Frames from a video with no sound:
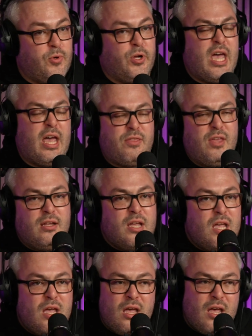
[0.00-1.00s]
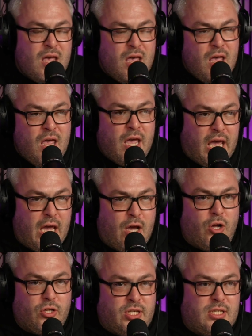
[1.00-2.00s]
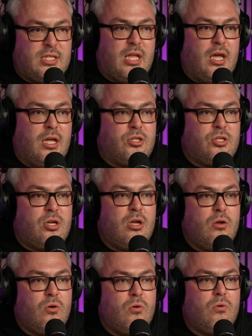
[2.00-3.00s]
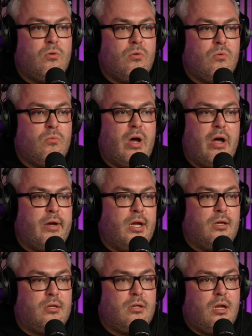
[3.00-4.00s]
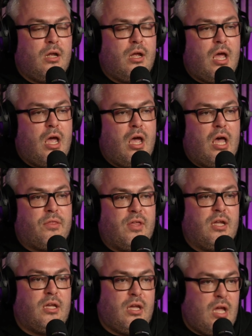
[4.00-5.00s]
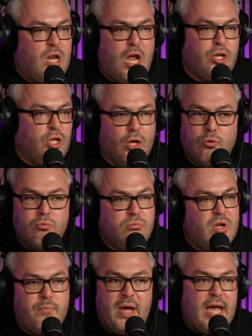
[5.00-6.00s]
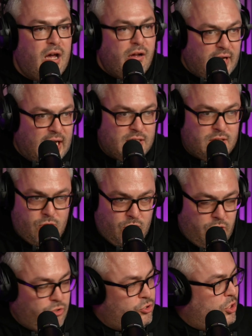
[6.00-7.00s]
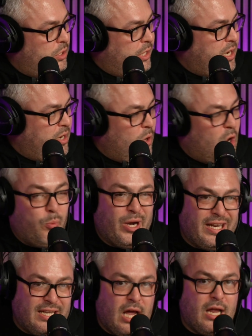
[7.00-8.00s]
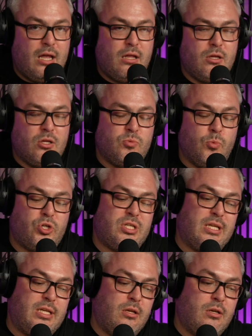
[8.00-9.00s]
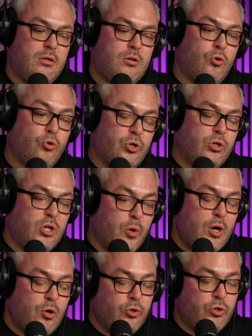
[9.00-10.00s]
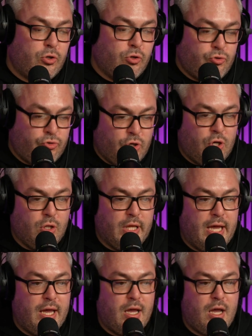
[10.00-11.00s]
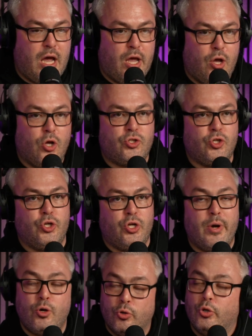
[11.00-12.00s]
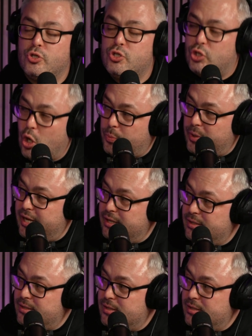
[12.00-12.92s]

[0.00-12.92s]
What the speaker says: But yeah, I think it got to a stage where I knew in my heart of hearts I couldn't control it anymore. But I, as much as I knew I couldn't control it, I also knew I couldn't stop it.